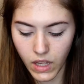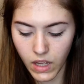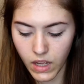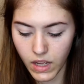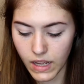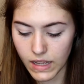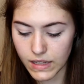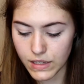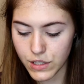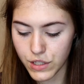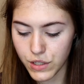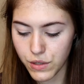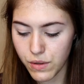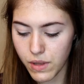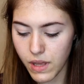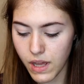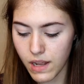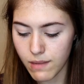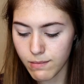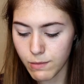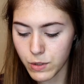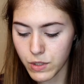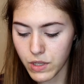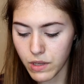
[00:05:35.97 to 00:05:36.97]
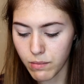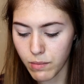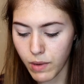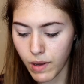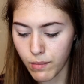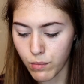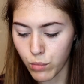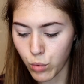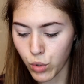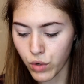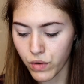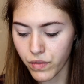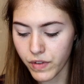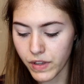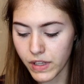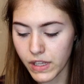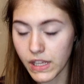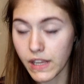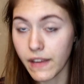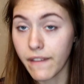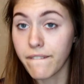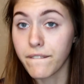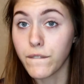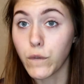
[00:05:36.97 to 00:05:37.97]
And to do that, I'm using my Morphe
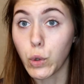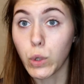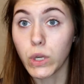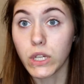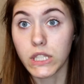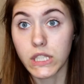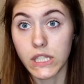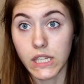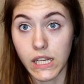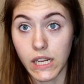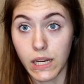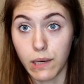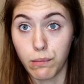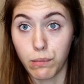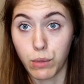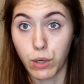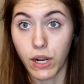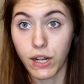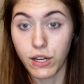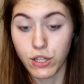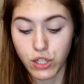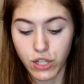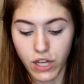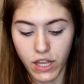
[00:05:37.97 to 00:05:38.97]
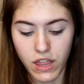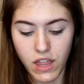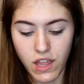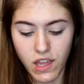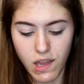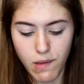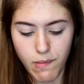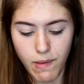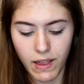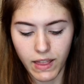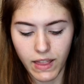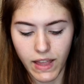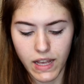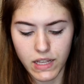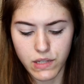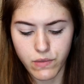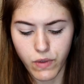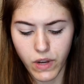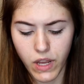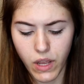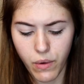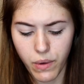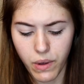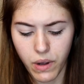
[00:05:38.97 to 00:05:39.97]
E14 brush. I think in my last
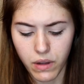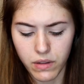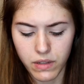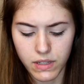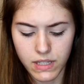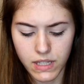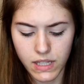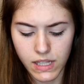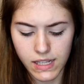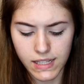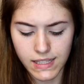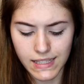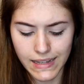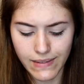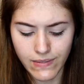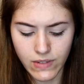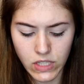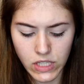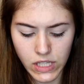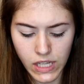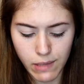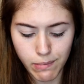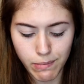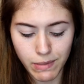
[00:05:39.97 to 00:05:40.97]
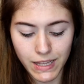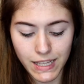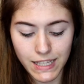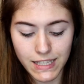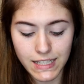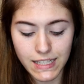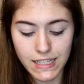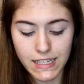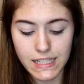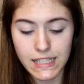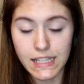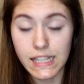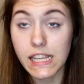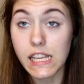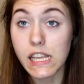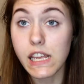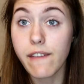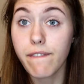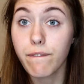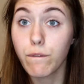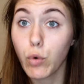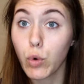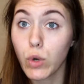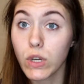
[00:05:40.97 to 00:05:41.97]
video I called this the E17, but this is the
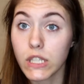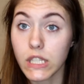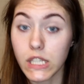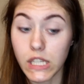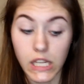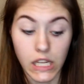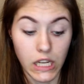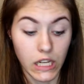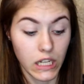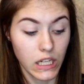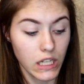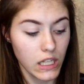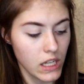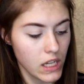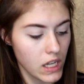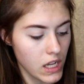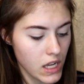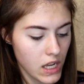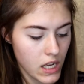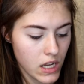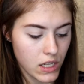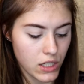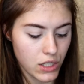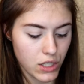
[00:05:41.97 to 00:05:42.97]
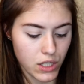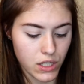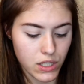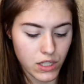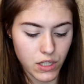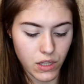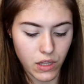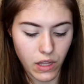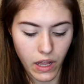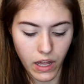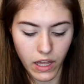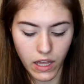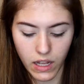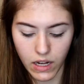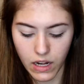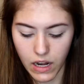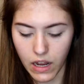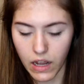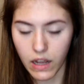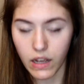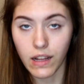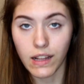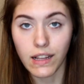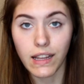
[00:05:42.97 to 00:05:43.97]
E14, just so that I
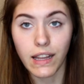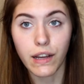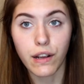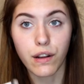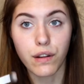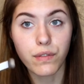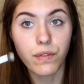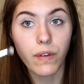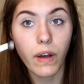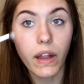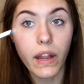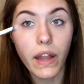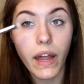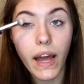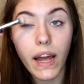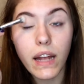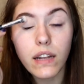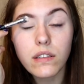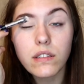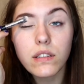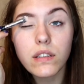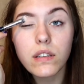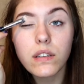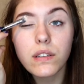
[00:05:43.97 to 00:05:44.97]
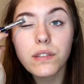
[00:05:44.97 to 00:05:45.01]
can clarify that.